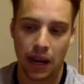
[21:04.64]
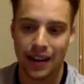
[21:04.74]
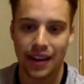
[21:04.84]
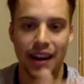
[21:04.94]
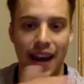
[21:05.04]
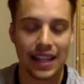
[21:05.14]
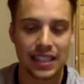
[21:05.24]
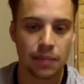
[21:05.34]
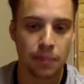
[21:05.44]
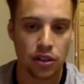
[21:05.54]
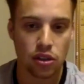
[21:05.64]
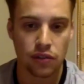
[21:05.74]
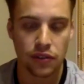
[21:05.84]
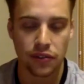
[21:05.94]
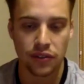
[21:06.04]
playing in an ATP
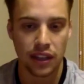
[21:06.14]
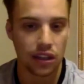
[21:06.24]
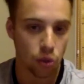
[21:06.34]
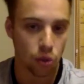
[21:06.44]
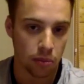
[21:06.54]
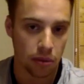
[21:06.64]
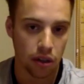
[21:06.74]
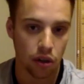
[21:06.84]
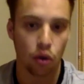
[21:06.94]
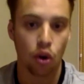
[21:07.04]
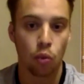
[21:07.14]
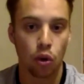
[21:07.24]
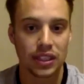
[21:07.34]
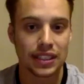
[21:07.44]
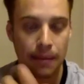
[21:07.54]
250 tournament or
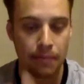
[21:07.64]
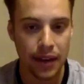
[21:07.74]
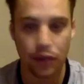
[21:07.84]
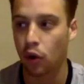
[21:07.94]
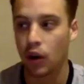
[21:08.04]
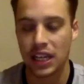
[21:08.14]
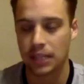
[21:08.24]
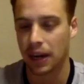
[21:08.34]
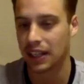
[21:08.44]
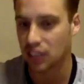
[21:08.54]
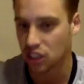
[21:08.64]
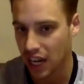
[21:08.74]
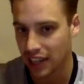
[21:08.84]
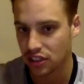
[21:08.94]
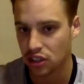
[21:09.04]
what does that mean? Or he's playing in the
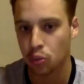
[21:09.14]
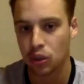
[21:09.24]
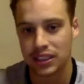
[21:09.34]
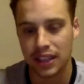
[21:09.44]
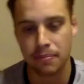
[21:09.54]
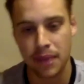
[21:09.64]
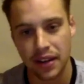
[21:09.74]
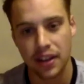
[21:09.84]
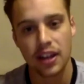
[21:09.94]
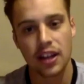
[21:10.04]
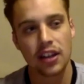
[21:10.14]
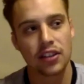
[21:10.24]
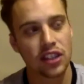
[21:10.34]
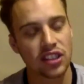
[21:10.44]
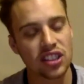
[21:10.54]
Challenger. What does that mean?
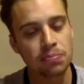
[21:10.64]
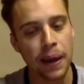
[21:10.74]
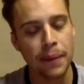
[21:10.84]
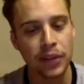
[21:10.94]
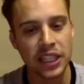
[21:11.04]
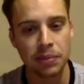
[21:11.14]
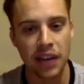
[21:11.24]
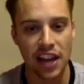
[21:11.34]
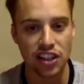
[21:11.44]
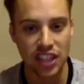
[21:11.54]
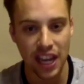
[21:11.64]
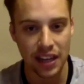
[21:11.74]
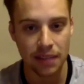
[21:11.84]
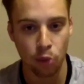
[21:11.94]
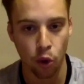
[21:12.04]
There's just people need to be
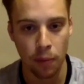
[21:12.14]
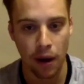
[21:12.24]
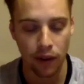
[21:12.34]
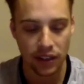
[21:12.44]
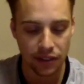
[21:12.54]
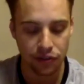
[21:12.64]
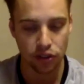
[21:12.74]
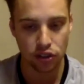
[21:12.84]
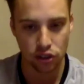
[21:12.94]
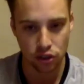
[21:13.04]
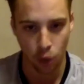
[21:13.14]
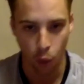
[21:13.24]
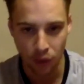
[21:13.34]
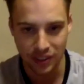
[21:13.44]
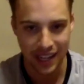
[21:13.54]
educated more about the different
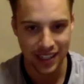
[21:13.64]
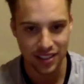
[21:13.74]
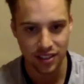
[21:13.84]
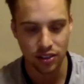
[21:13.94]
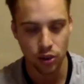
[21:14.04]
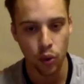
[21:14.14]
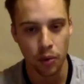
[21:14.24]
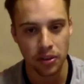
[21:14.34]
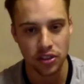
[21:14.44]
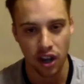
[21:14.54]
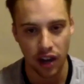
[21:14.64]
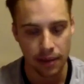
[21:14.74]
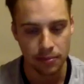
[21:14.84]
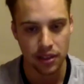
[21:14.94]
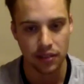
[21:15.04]
t- tennis, the tournament
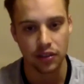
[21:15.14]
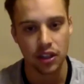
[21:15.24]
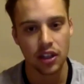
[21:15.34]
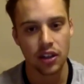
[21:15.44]
types and